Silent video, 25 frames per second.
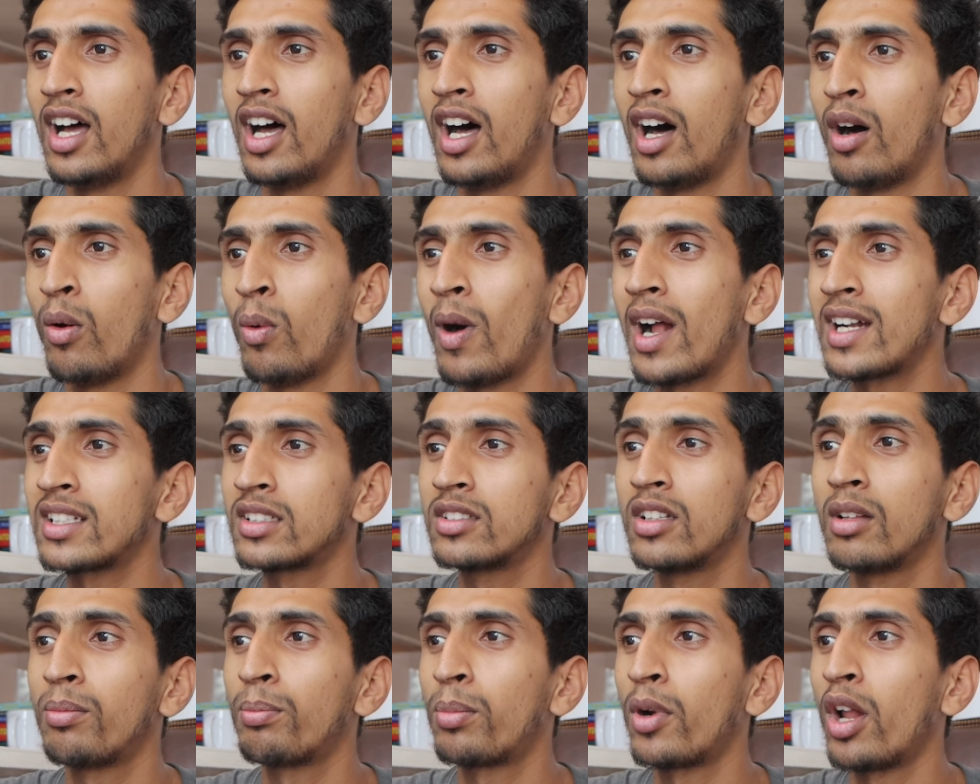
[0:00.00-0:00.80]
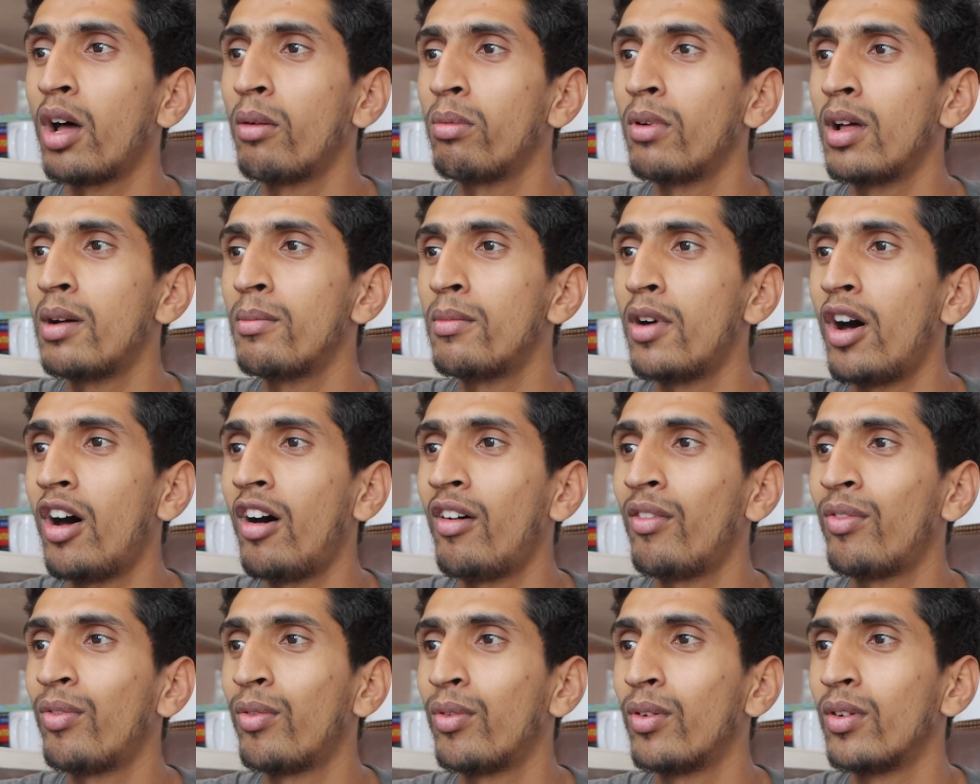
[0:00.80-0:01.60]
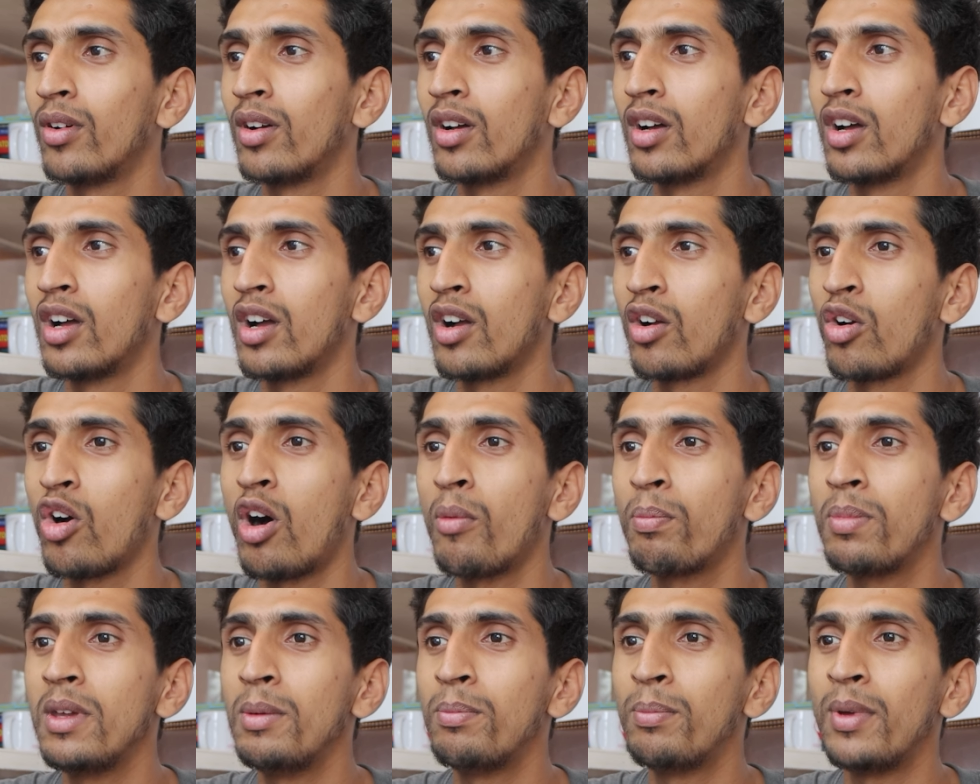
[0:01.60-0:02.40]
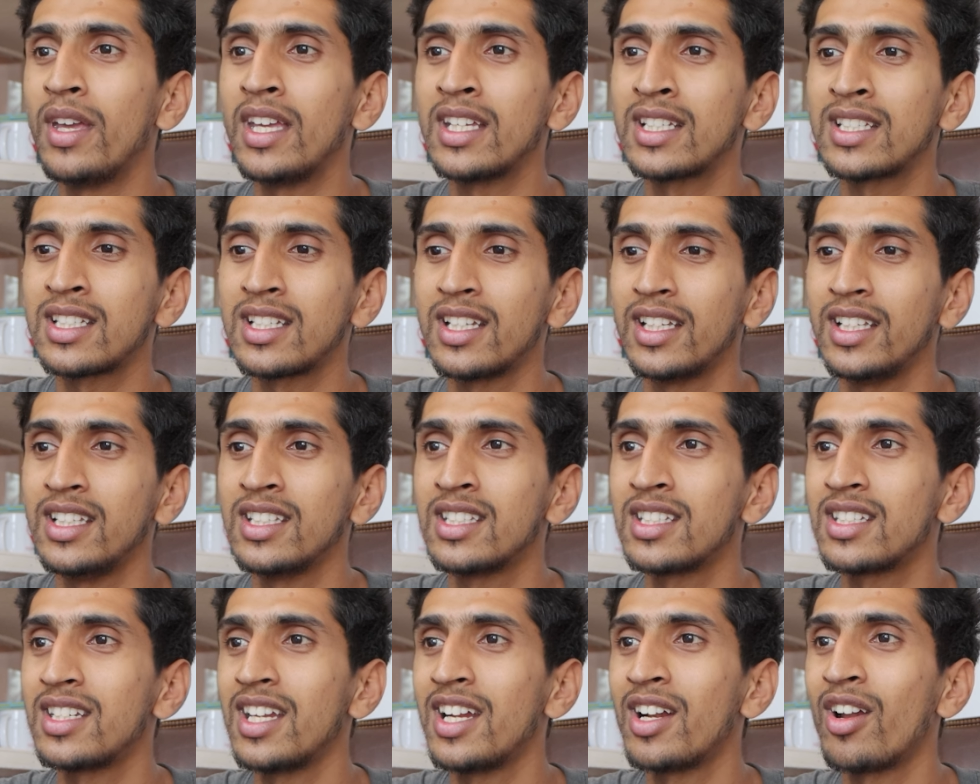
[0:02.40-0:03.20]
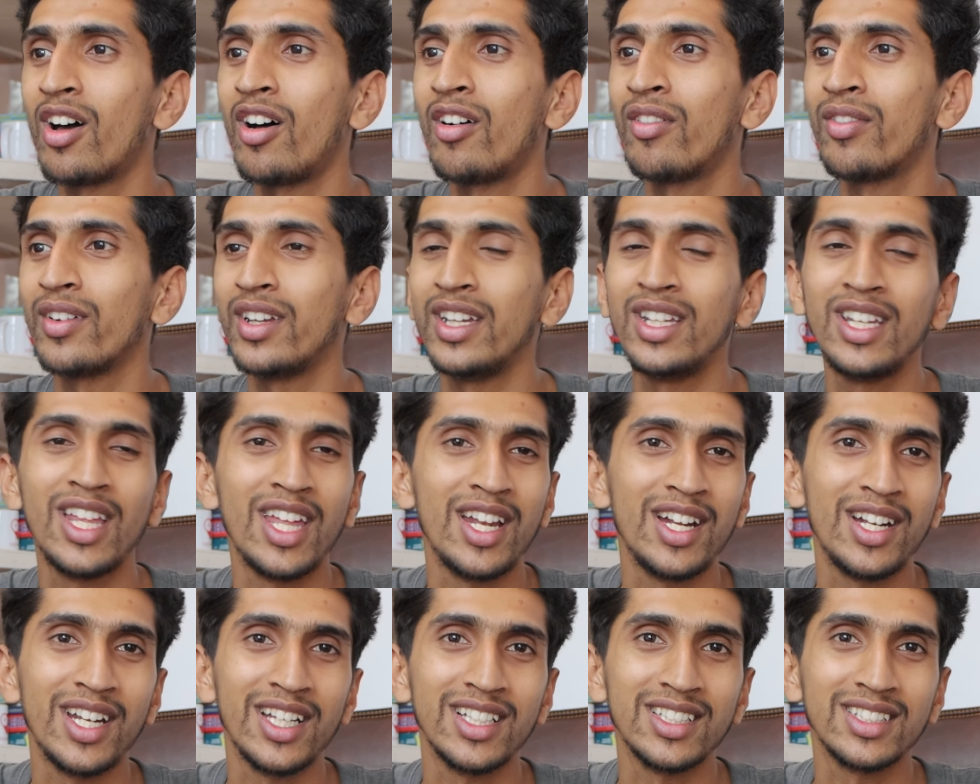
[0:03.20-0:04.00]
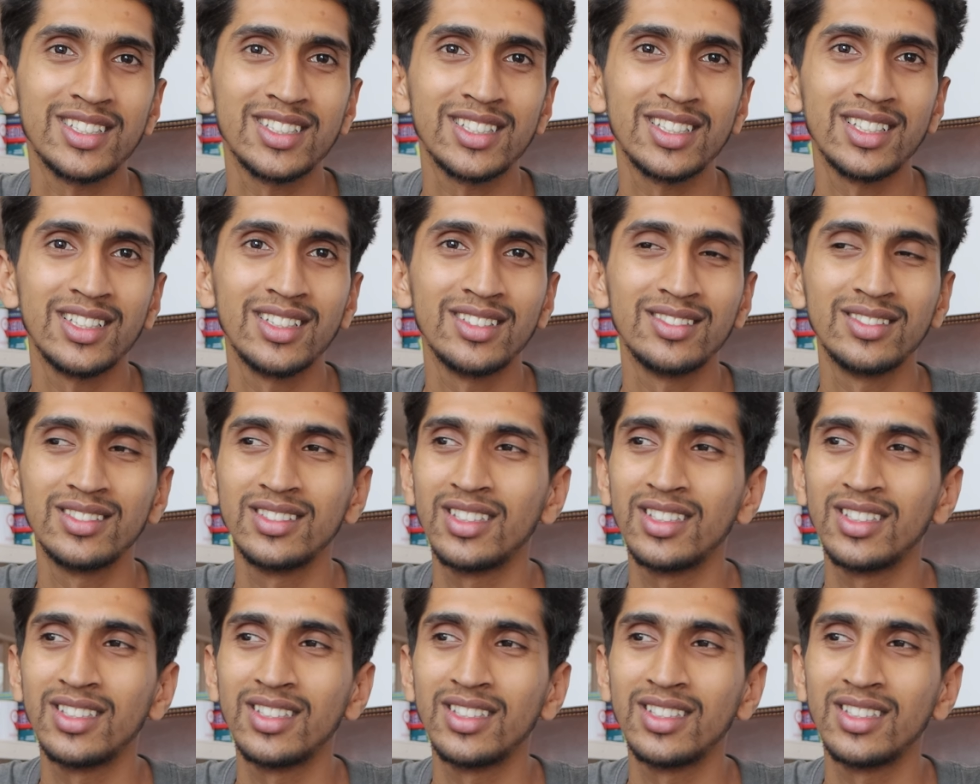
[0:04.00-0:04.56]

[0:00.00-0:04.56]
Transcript: What's the problem of copy paste instead of inheritance?